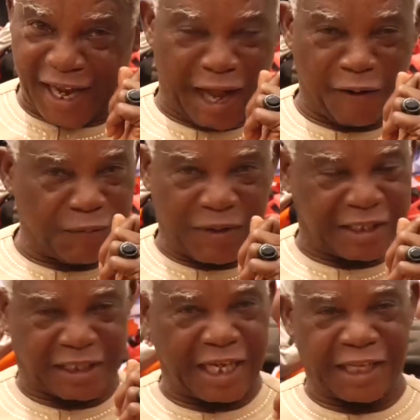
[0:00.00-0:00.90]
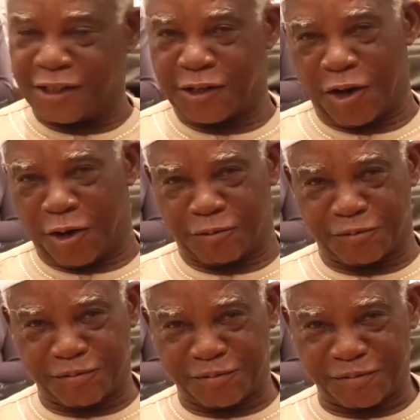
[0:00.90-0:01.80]
Our women say no,
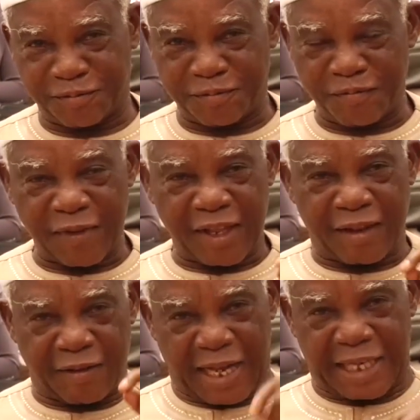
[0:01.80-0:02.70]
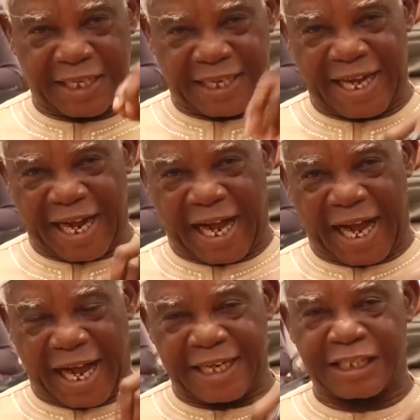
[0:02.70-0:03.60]
that they
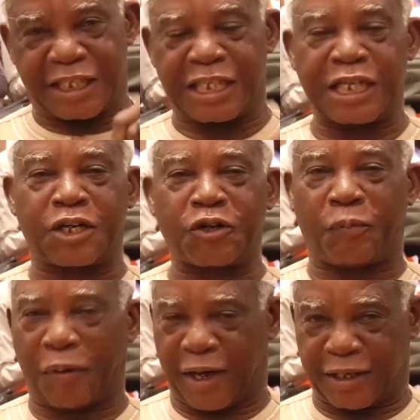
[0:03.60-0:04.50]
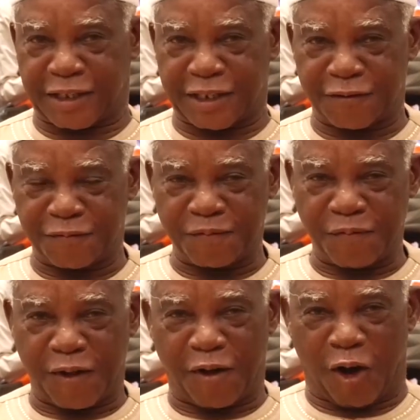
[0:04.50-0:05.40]
are an integral part
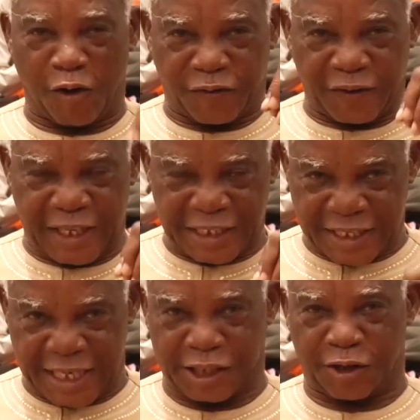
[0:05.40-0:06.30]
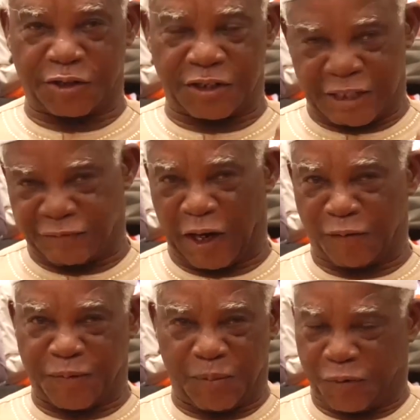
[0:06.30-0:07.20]
of this nation's
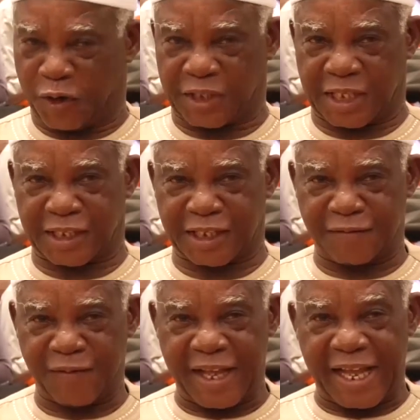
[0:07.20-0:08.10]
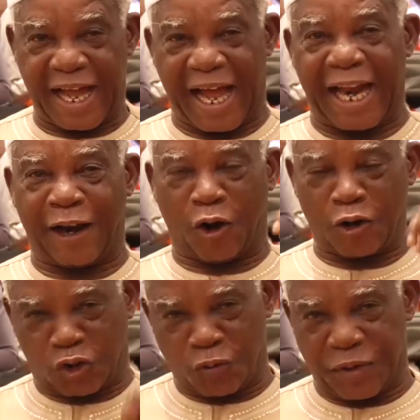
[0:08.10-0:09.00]
development process and
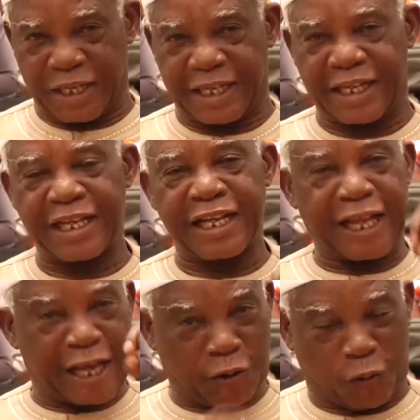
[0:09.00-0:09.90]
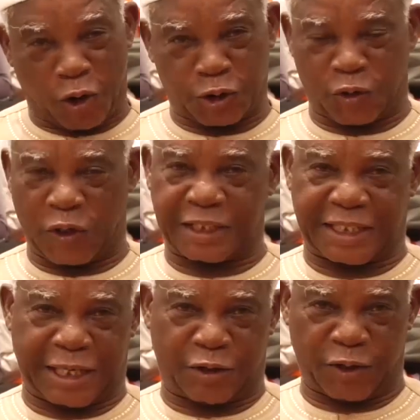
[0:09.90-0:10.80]
ought to be equals to
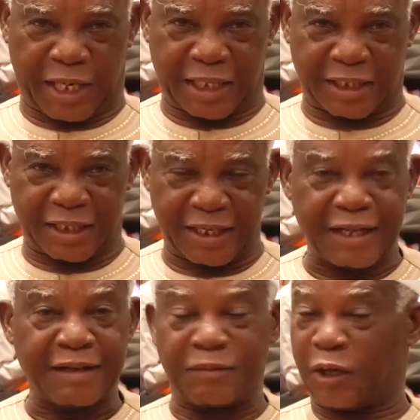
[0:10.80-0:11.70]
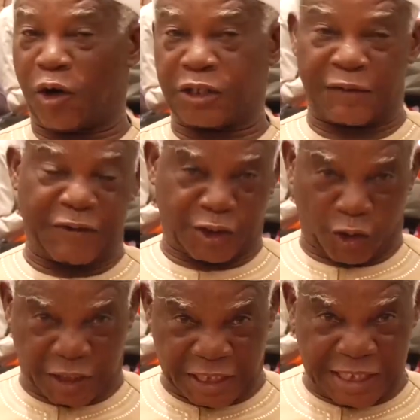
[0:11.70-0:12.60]
stakeholders, because if it
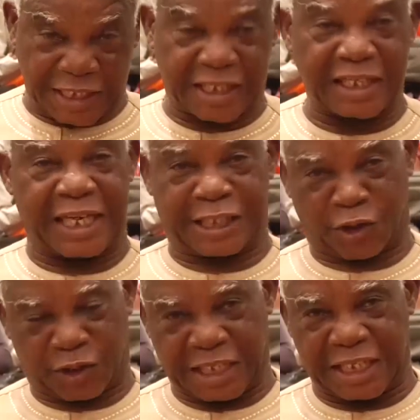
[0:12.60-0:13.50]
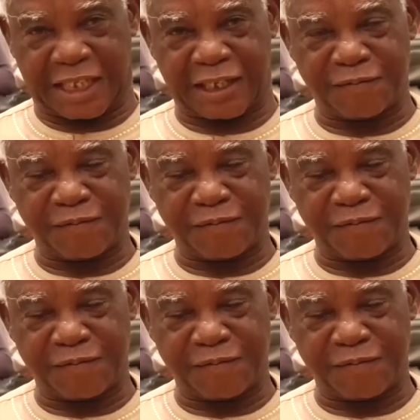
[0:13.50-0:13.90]
succeeds, they succeed.